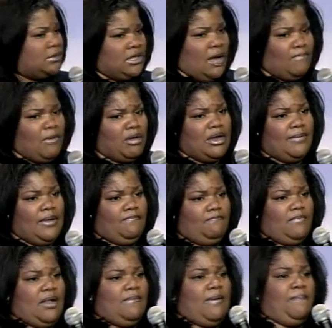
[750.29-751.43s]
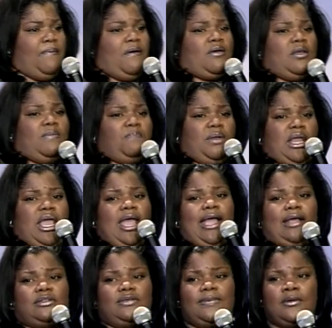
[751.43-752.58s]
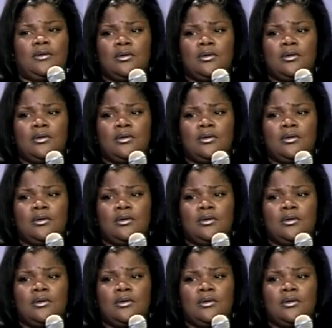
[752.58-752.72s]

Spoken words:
Come on, let me poke you up in the ass.